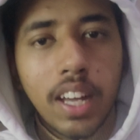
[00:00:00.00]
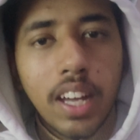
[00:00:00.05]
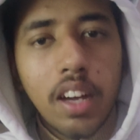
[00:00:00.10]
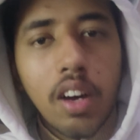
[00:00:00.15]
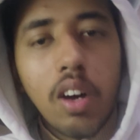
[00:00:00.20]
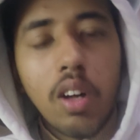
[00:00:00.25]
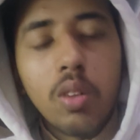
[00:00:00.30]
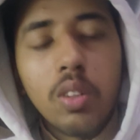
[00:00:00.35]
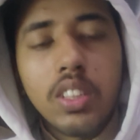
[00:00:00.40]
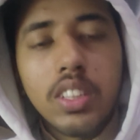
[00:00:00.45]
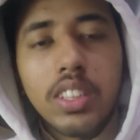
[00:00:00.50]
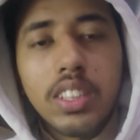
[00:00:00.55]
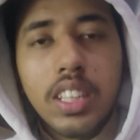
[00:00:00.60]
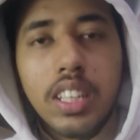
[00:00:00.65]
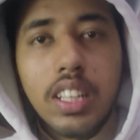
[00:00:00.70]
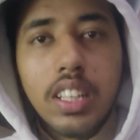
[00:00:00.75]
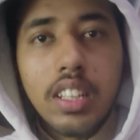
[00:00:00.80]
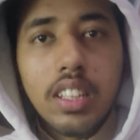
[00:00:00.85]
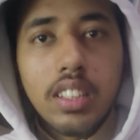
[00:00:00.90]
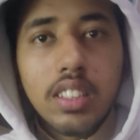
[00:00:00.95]
I always
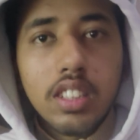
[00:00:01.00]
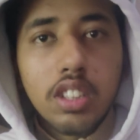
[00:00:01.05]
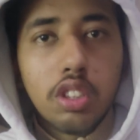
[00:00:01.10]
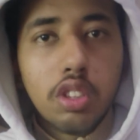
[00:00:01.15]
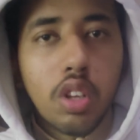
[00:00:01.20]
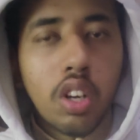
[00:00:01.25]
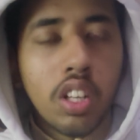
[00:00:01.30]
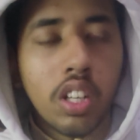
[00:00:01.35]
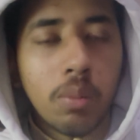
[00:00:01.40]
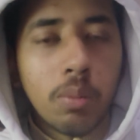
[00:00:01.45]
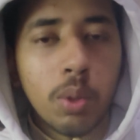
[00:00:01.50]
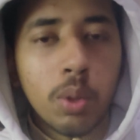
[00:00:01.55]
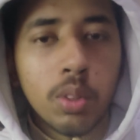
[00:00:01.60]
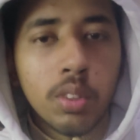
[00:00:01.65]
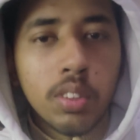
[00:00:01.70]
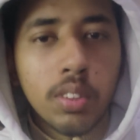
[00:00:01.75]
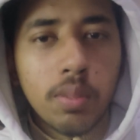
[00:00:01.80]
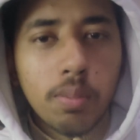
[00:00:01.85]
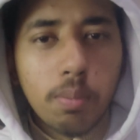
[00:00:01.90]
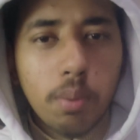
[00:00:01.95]
say strong
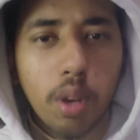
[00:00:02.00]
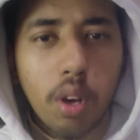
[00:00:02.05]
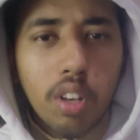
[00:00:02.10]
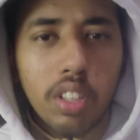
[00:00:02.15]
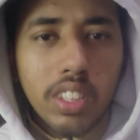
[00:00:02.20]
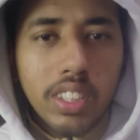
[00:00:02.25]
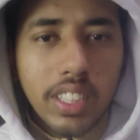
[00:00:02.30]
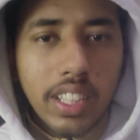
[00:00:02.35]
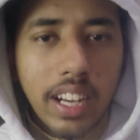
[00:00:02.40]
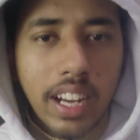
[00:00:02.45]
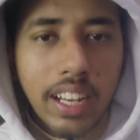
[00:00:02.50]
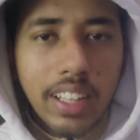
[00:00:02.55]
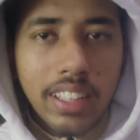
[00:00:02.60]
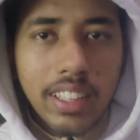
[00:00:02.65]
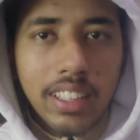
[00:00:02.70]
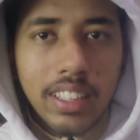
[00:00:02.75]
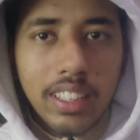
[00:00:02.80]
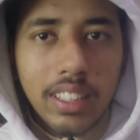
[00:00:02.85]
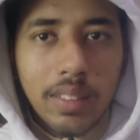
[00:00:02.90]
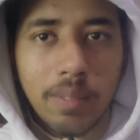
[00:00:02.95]
emotion blurs
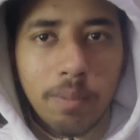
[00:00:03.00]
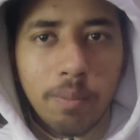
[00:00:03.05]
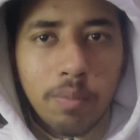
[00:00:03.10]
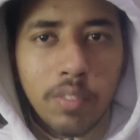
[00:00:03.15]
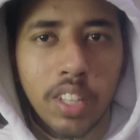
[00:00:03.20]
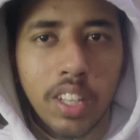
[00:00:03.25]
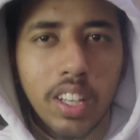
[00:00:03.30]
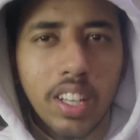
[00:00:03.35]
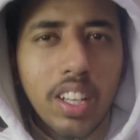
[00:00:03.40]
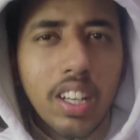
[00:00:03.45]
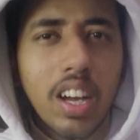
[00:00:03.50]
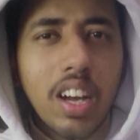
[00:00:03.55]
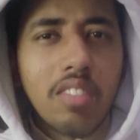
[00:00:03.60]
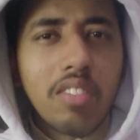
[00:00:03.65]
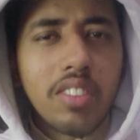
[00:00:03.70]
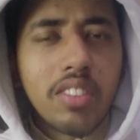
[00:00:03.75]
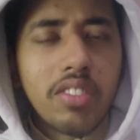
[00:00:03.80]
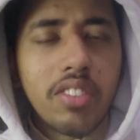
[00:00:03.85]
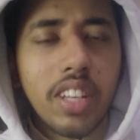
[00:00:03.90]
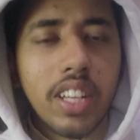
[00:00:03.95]
clarity. Calm
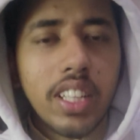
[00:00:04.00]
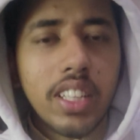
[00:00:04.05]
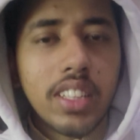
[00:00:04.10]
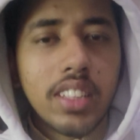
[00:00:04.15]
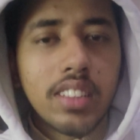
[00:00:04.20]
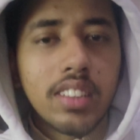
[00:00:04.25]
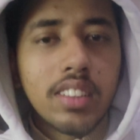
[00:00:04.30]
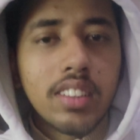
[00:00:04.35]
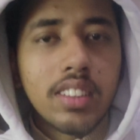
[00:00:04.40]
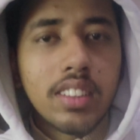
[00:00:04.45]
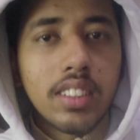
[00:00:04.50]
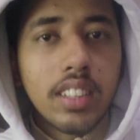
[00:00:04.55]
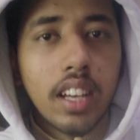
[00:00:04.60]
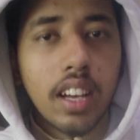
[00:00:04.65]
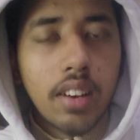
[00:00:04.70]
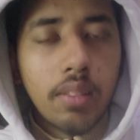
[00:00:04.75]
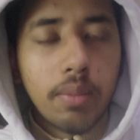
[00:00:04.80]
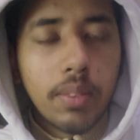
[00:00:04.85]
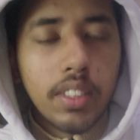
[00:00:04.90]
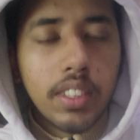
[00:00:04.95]
reflection
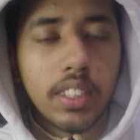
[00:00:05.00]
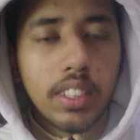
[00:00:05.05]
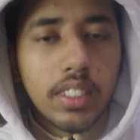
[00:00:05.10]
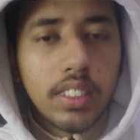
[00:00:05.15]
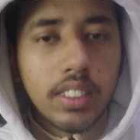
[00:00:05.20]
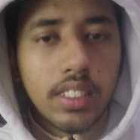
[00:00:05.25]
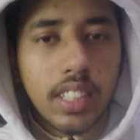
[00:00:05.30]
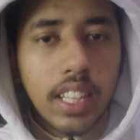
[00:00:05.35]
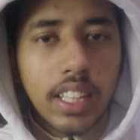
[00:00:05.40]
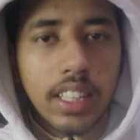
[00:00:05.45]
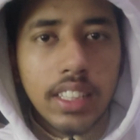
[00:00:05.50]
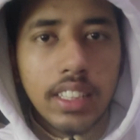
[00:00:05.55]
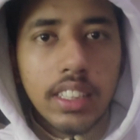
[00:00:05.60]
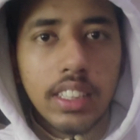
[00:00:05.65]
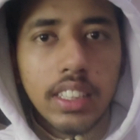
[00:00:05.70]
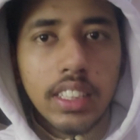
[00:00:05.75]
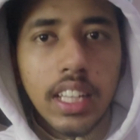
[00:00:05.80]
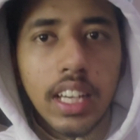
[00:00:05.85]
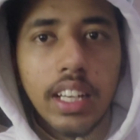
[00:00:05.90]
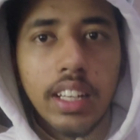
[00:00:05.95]
sharpens
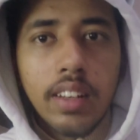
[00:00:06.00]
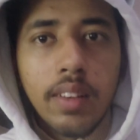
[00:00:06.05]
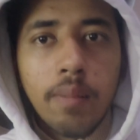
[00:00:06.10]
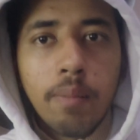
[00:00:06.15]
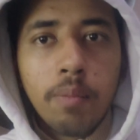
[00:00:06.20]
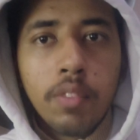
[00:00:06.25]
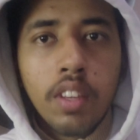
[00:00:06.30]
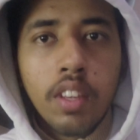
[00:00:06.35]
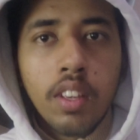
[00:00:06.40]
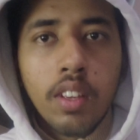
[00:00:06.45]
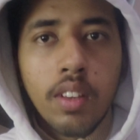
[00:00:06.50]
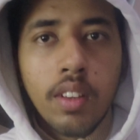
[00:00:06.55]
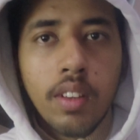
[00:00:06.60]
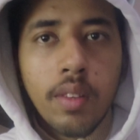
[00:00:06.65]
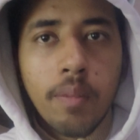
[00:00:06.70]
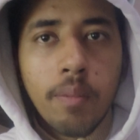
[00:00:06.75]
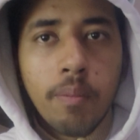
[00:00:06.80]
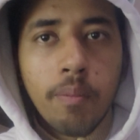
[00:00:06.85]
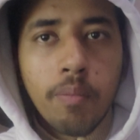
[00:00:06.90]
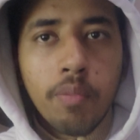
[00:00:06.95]
insight.
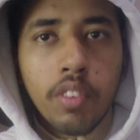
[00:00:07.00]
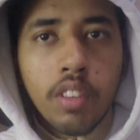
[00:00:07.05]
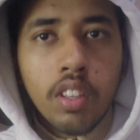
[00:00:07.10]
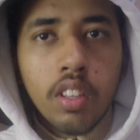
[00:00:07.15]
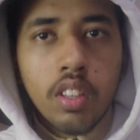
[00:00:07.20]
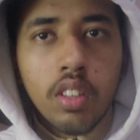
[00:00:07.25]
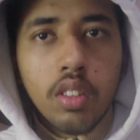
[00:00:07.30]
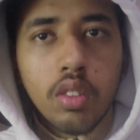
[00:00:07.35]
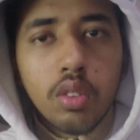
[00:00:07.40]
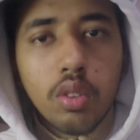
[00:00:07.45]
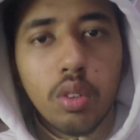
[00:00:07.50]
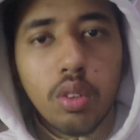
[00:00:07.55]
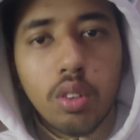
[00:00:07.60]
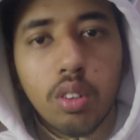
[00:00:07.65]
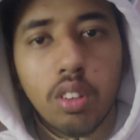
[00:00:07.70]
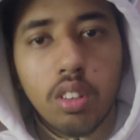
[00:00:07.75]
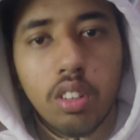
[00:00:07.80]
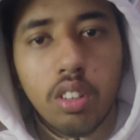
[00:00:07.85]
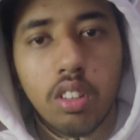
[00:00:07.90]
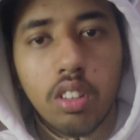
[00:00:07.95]

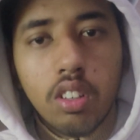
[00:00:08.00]
So